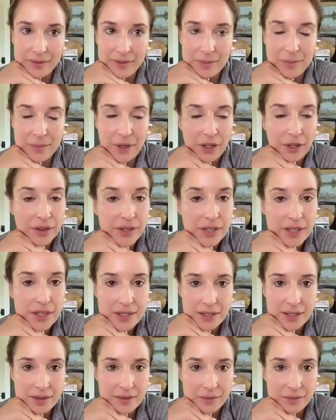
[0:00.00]
built these
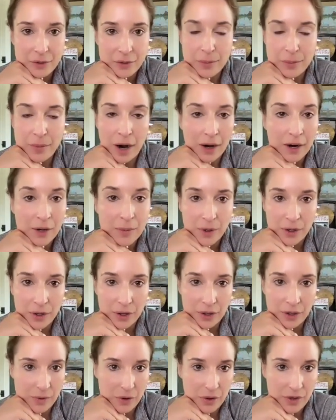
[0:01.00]
remarkable
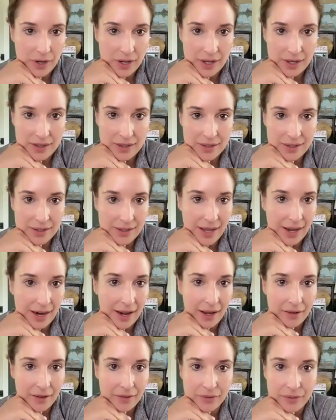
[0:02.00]
communities that
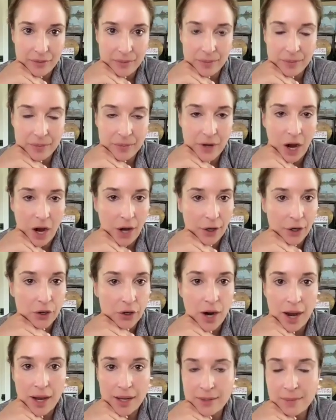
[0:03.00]
have gone
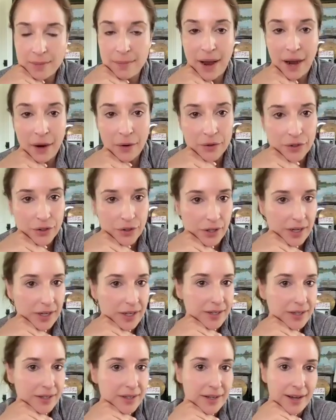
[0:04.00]
across
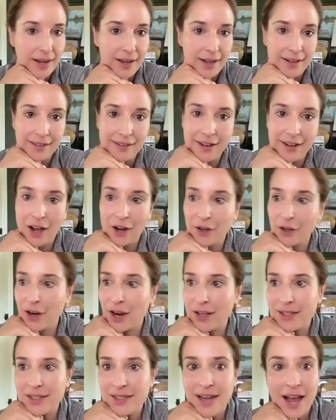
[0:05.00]
boundaries and gone
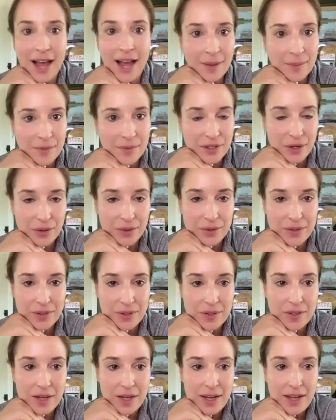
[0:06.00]
across time
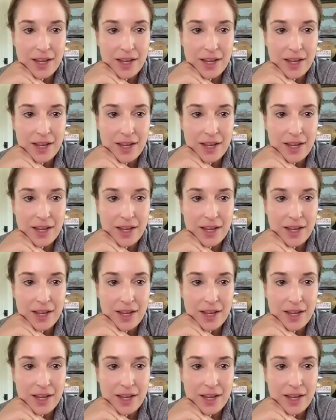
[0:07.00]
zones.